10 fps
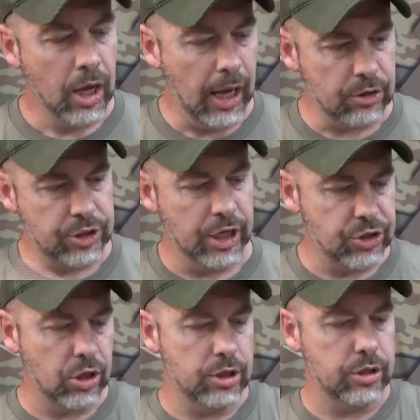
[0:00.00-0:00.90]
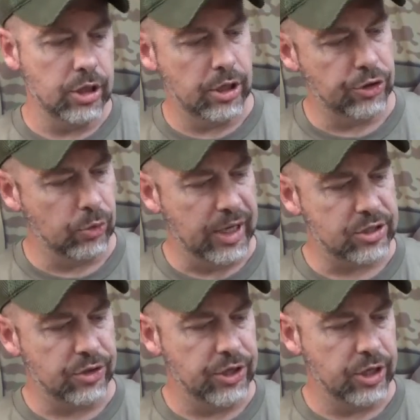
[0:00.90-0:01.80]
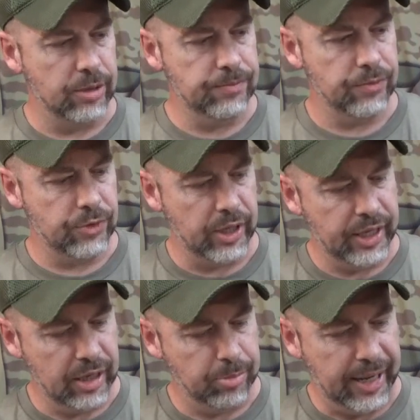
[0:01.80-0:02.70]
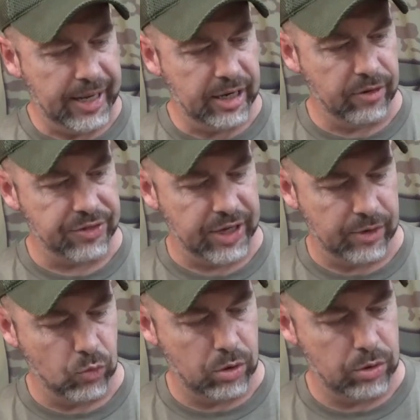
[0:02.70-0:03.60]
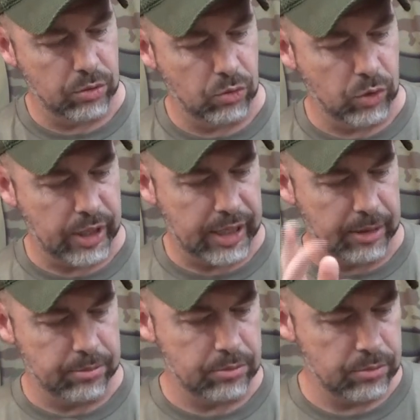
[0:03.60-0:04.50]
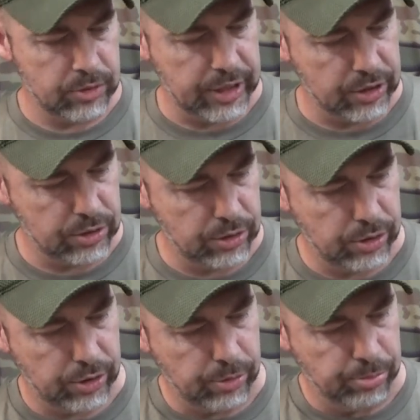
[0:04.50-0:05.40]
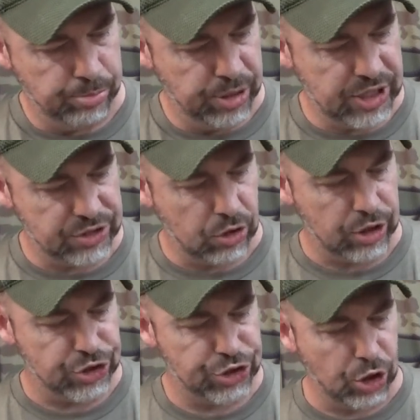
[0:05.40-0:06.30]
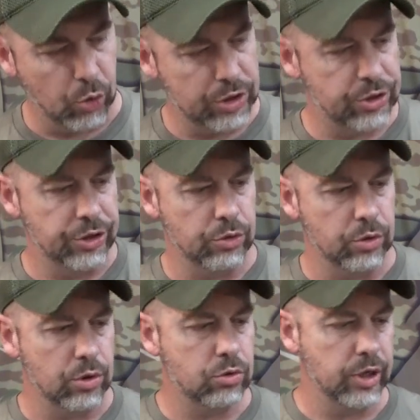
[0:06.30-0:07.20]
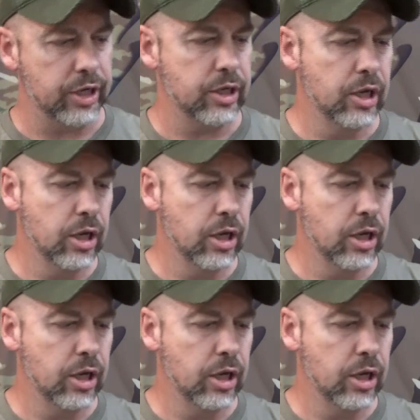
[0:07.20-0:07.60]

I'll touch on the rest of the hip pad and everything when I can put this on and show it to you real quick.